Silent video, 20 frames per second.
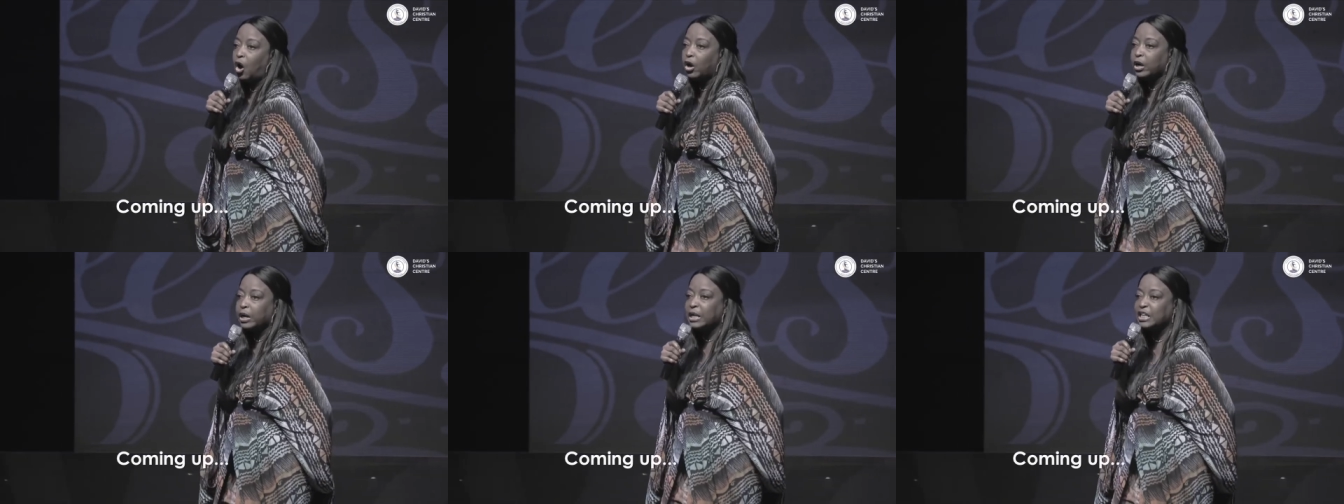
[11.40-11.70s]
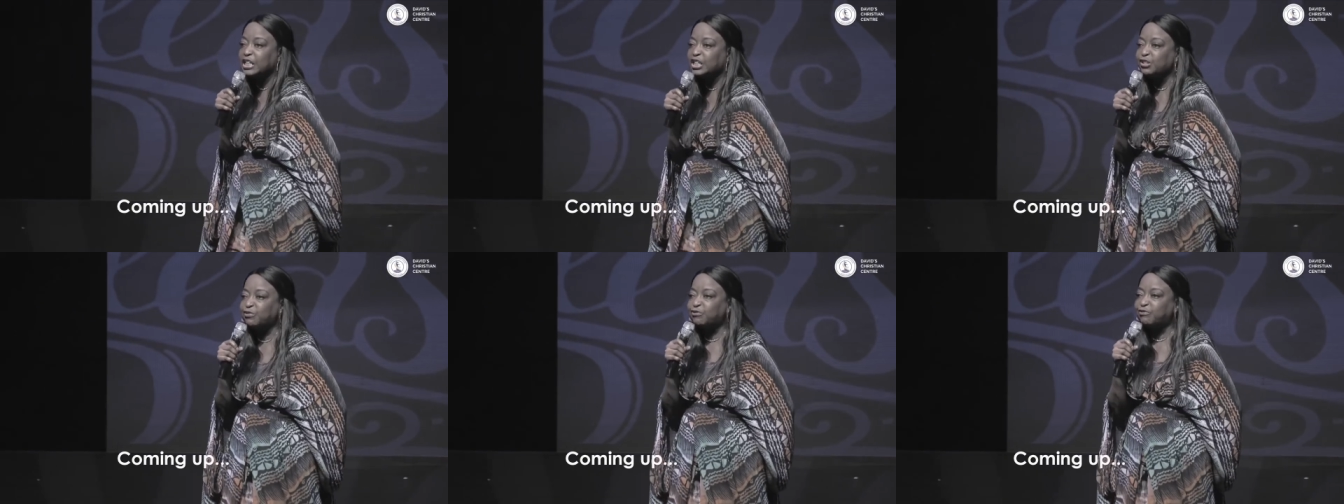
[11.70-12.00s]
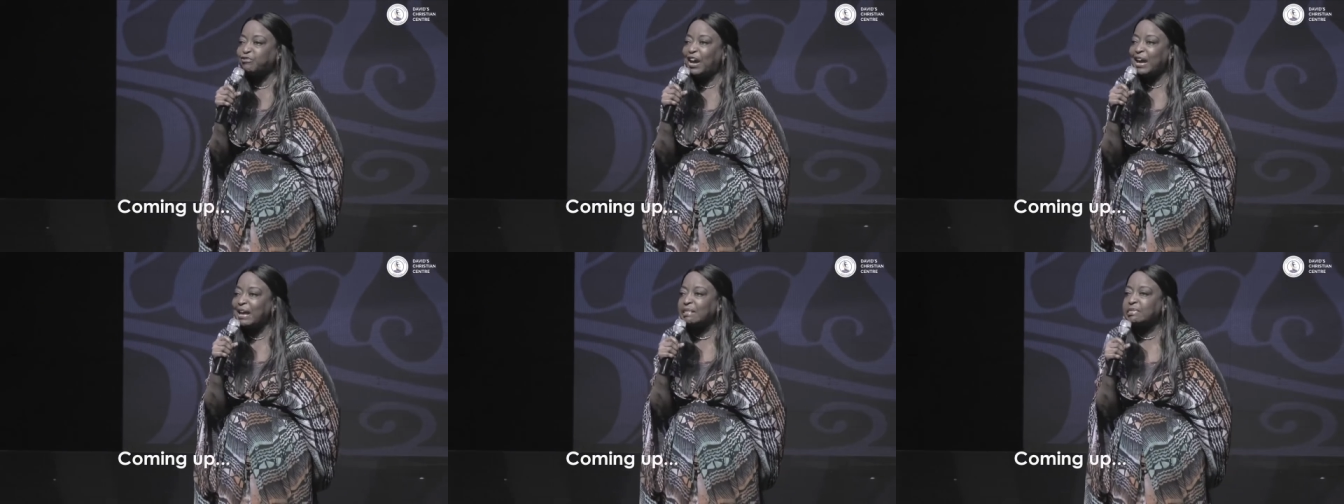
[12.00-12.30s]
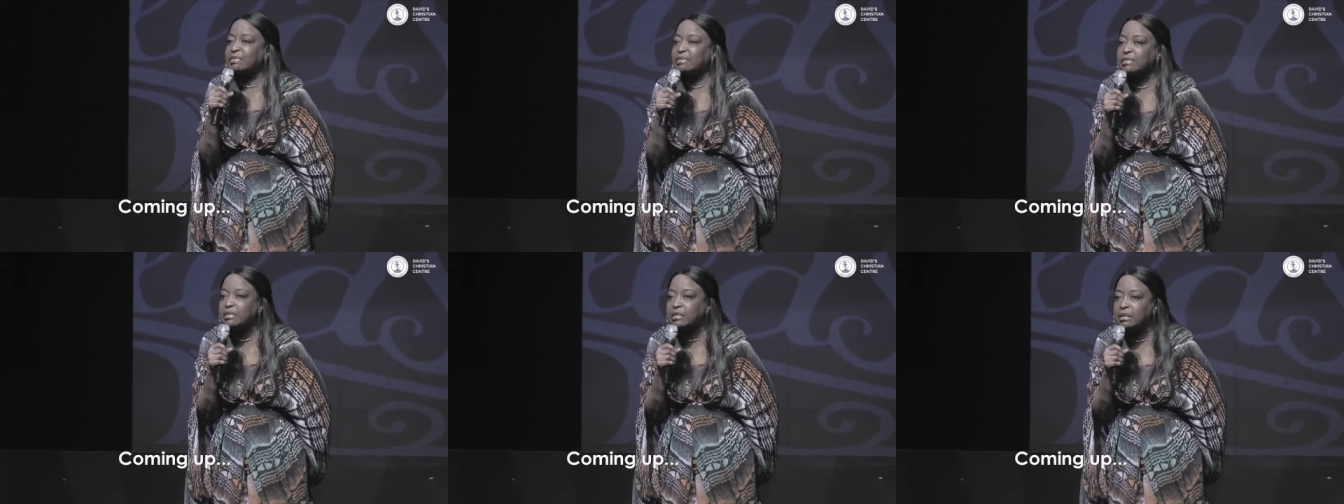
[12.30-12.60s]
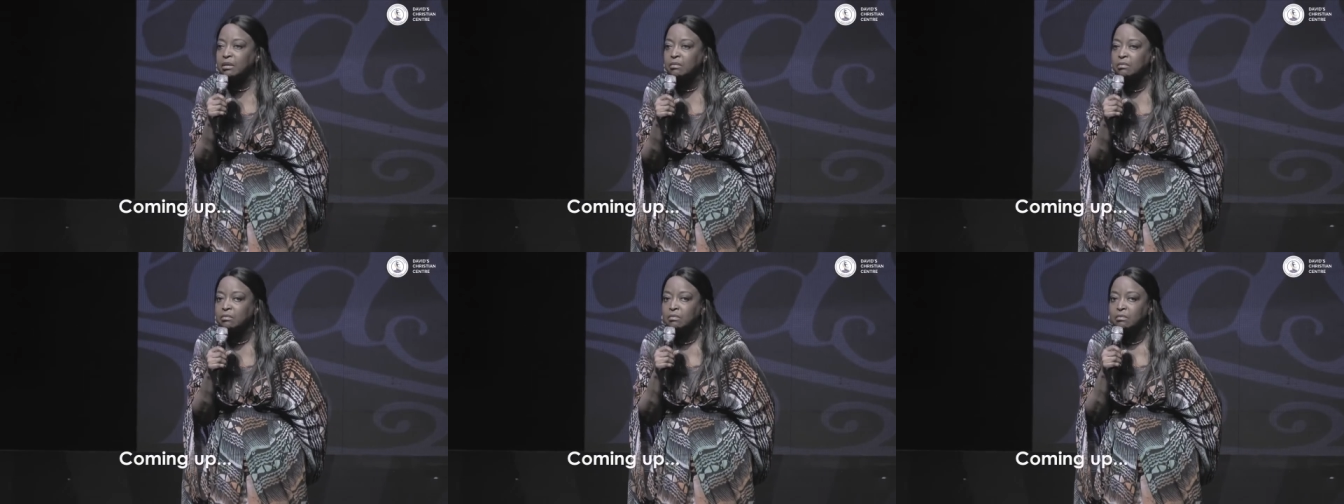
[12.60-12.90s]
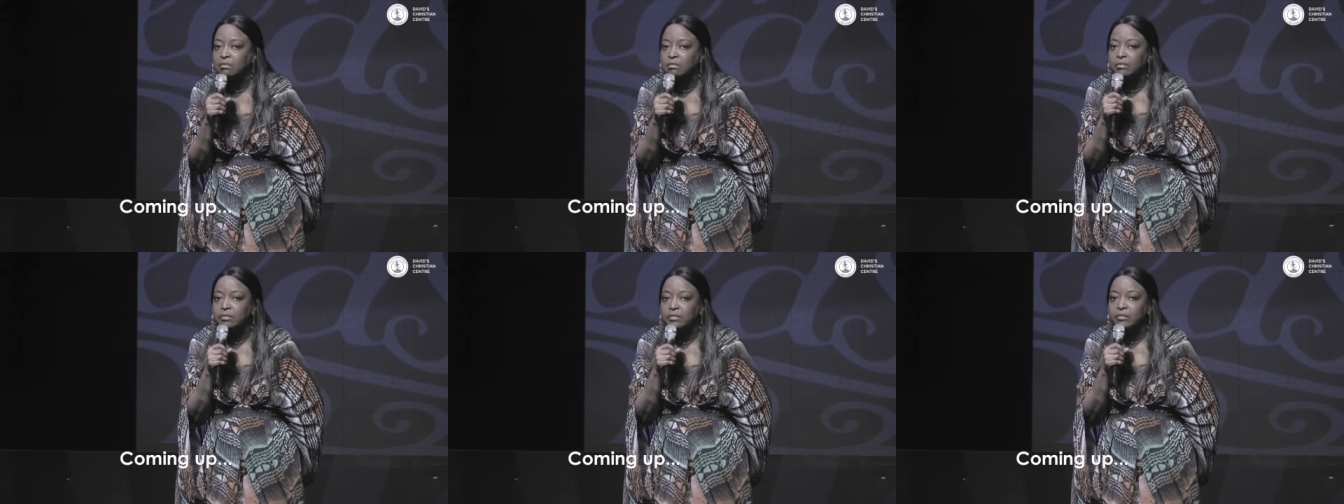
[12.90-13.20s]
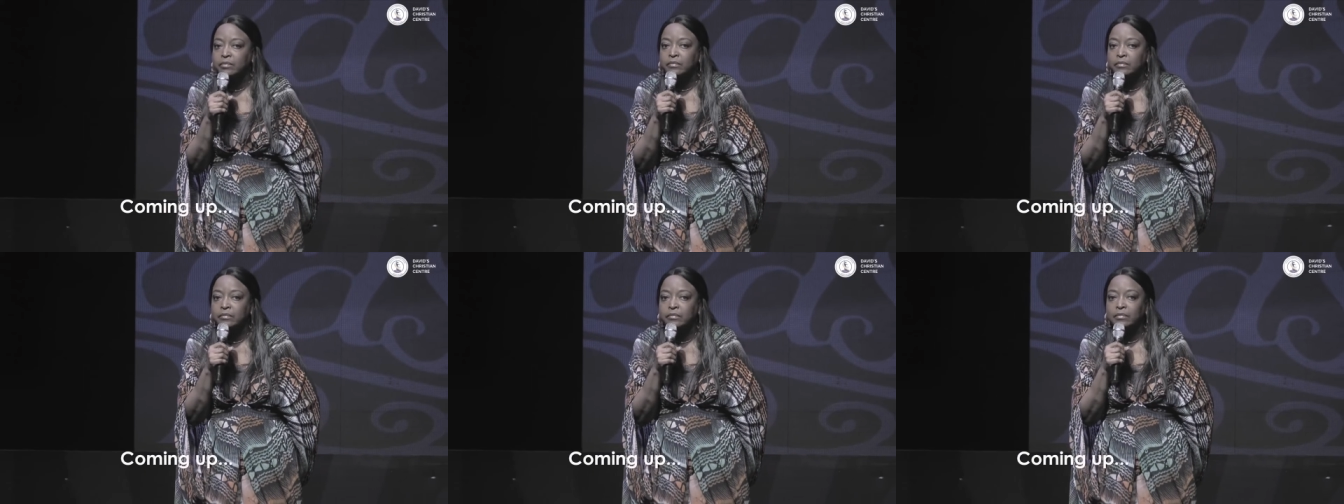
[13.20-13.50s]
on his faith.
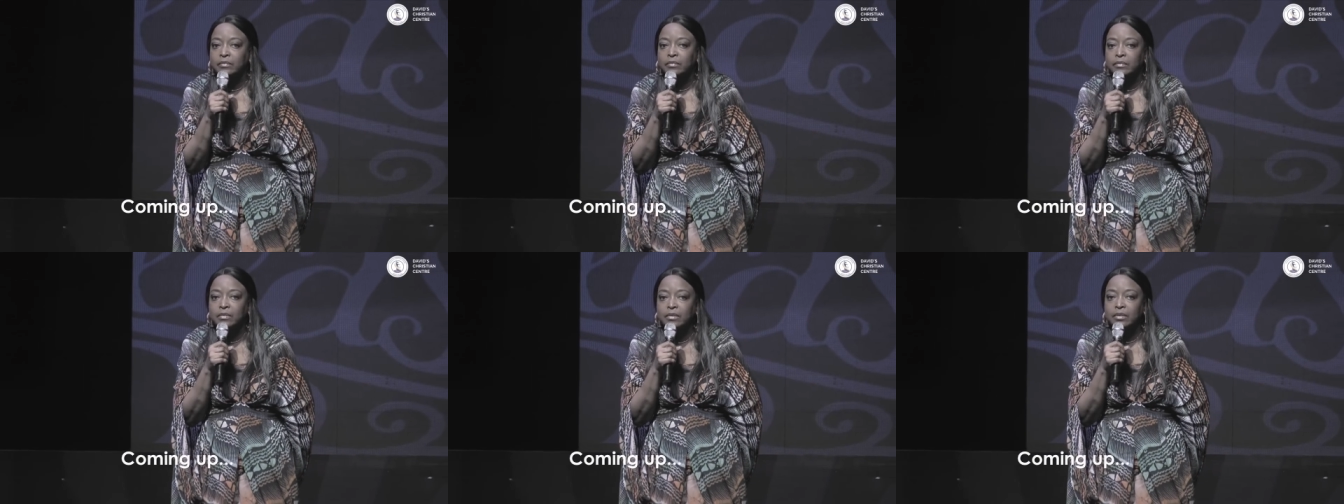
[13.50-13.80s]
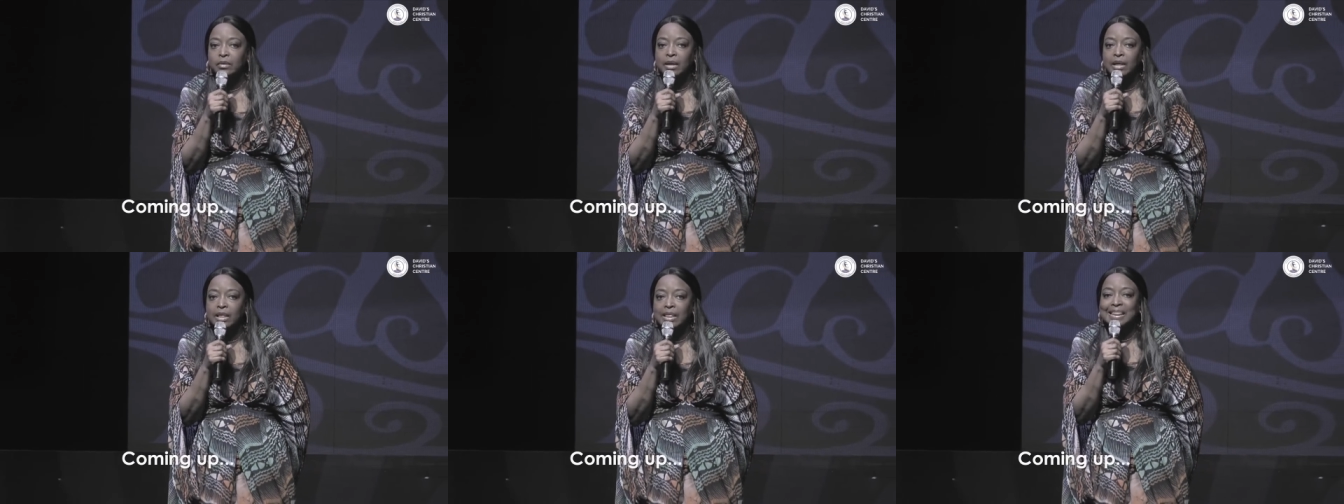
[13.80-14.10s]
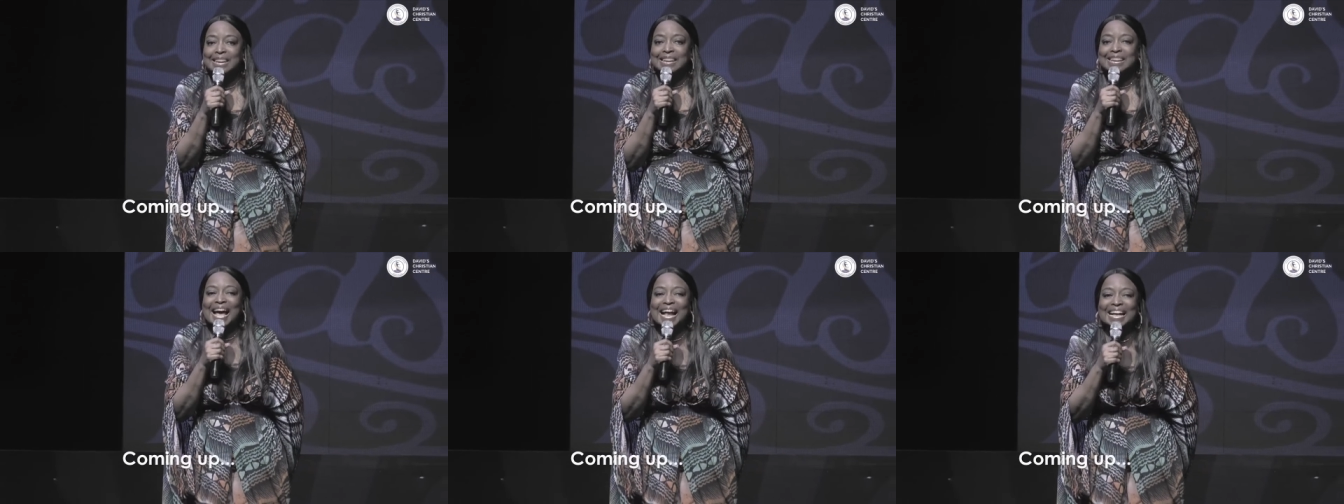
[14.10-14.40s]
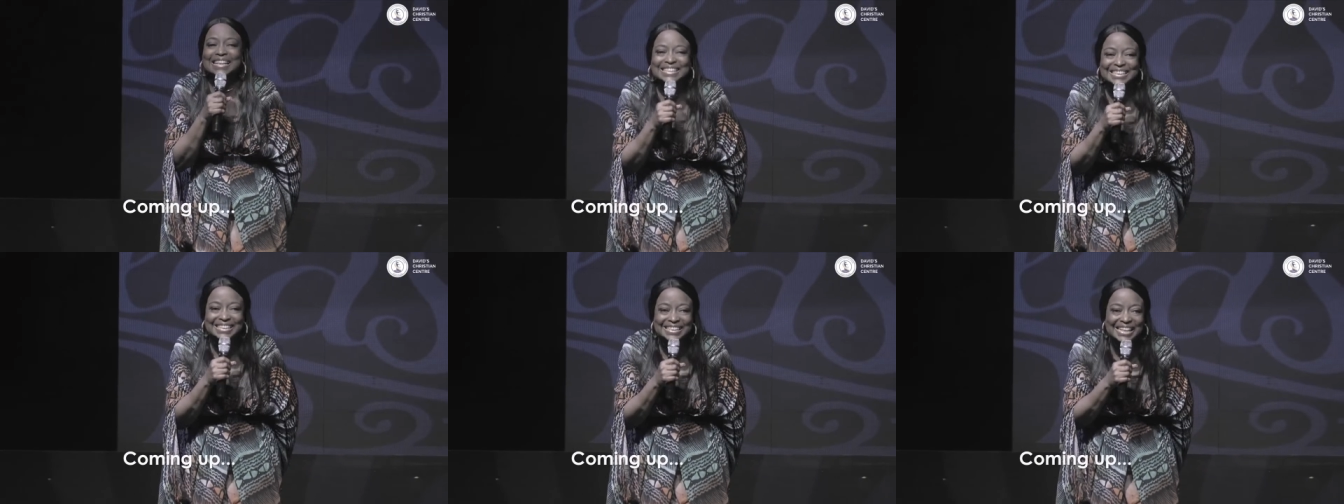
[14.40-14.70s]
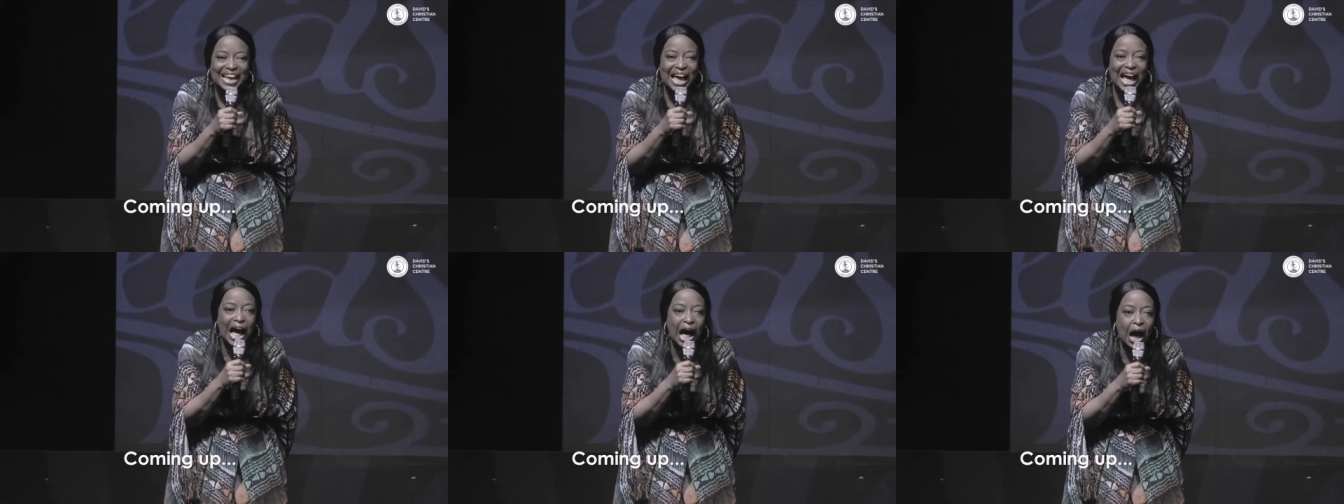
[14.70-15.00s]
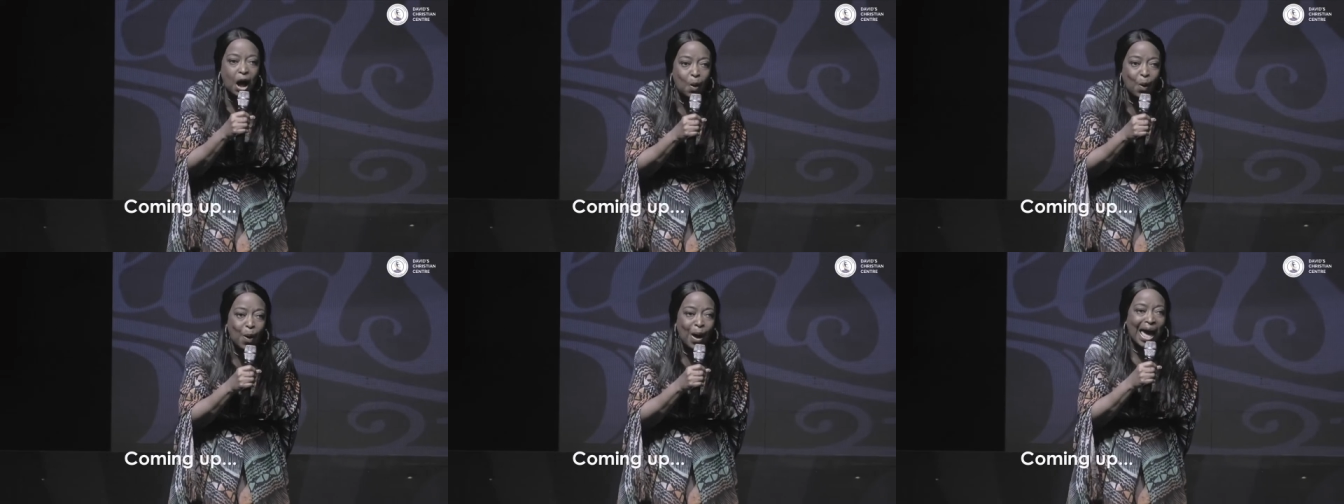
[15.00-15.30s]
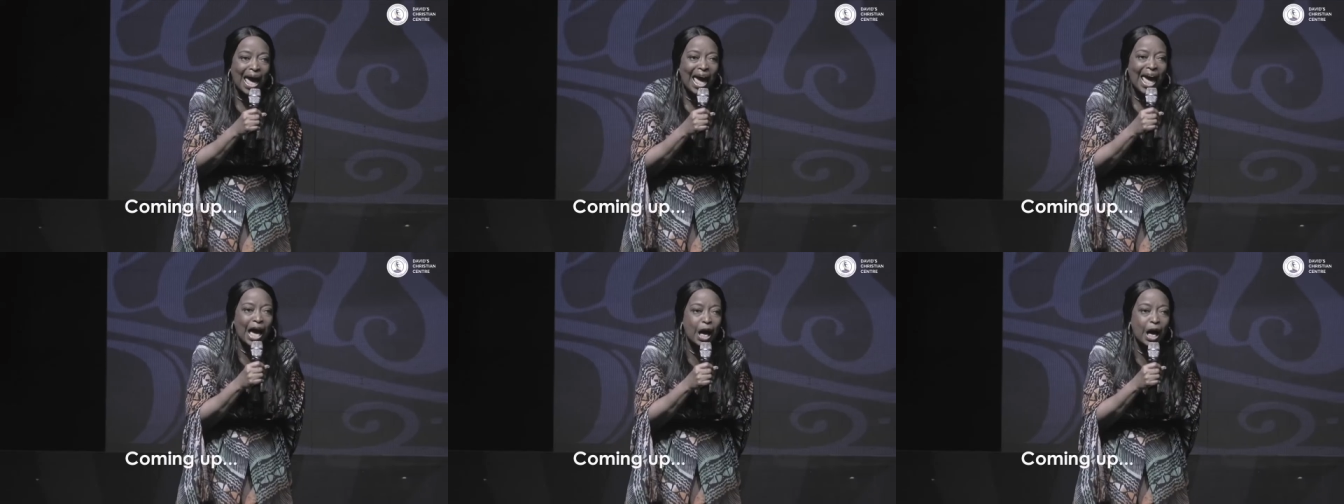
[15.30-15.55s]
That is how